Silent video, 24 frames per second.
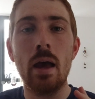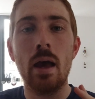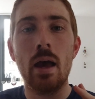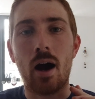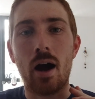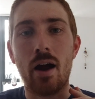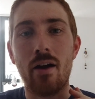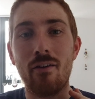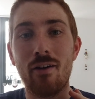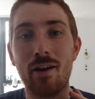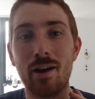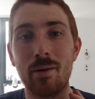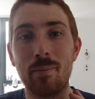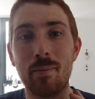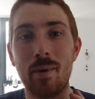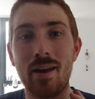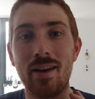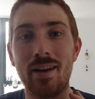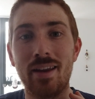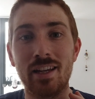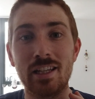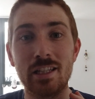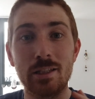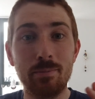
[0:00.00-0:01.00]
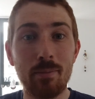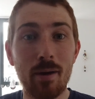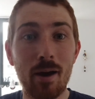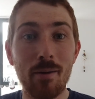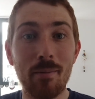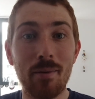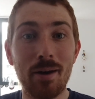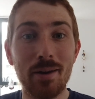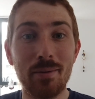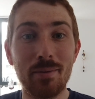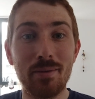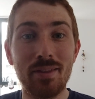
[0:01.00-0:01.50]
I recommend
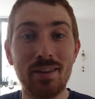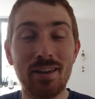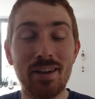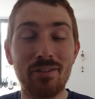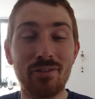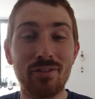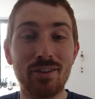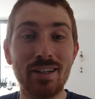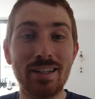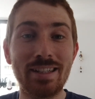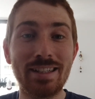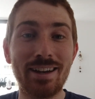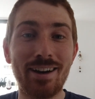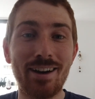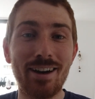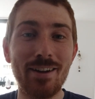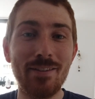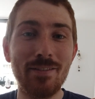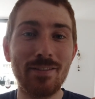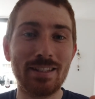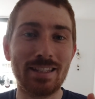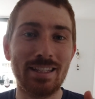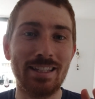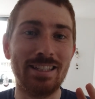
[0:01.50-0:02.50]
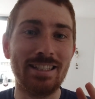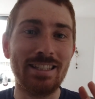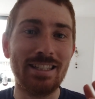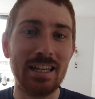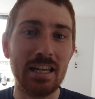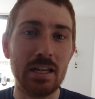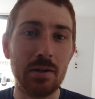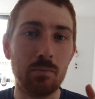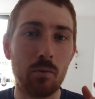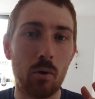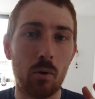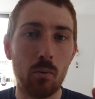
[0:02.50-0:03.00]
experimenting with the different types and
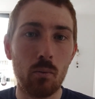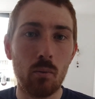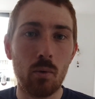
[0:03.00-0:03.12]
seeing what